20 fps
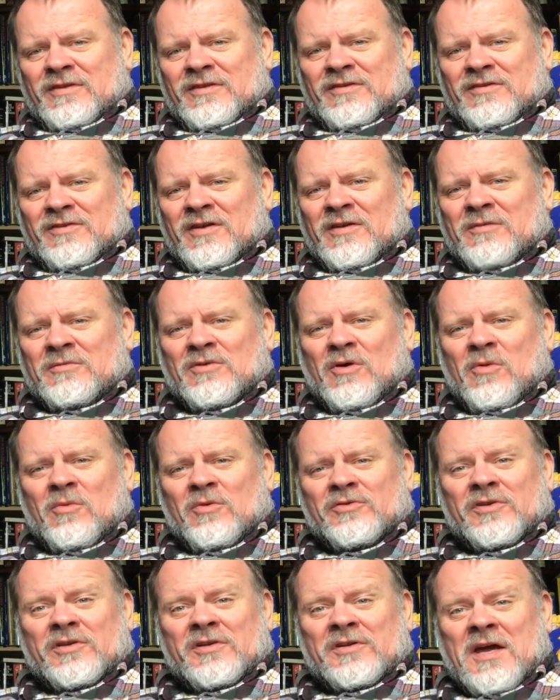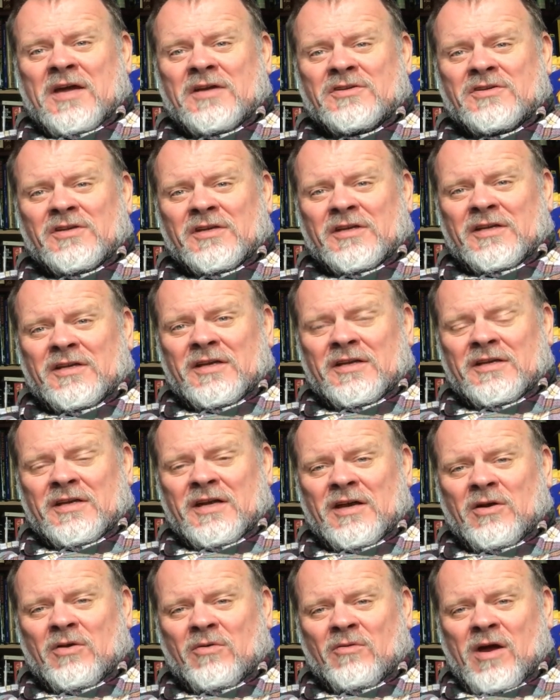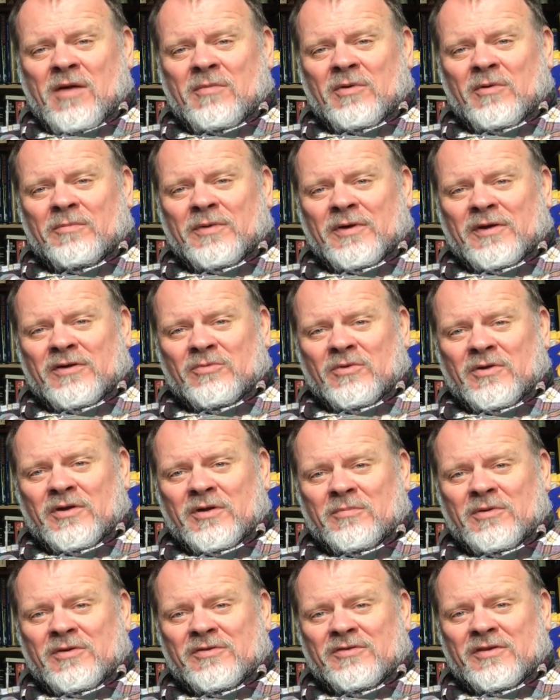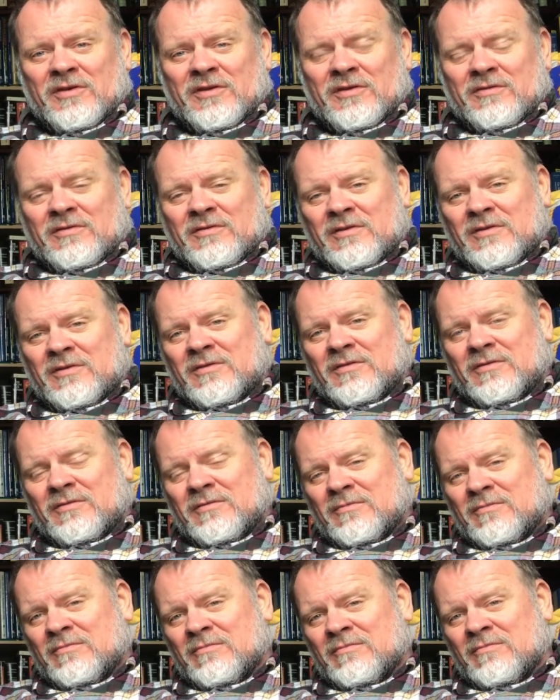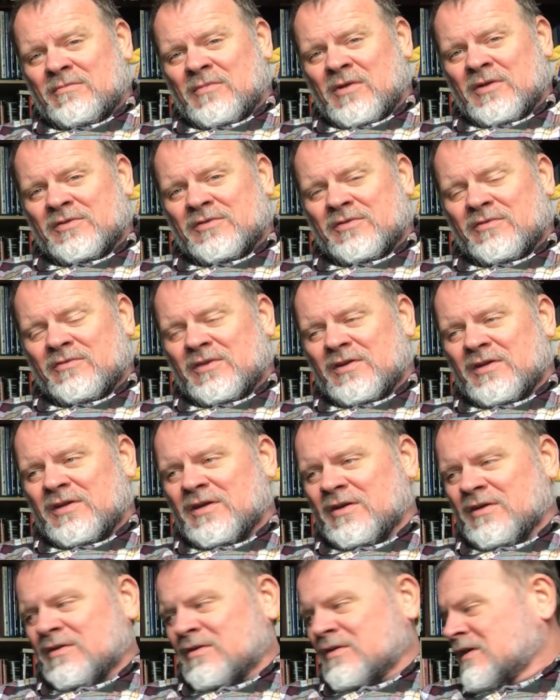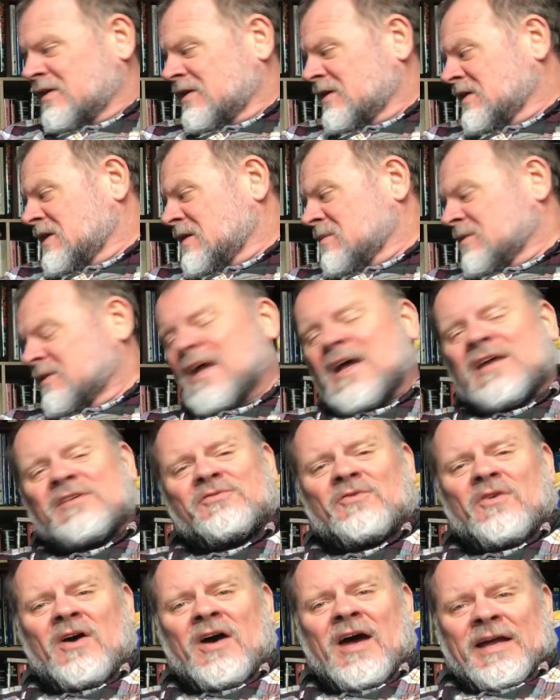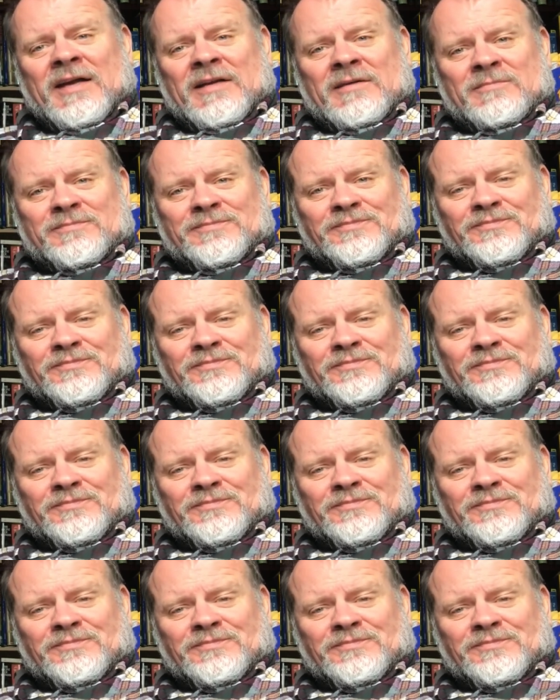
seems almost intentionally that NaNoWriMo picks one of the busy months of the year. But that's fine.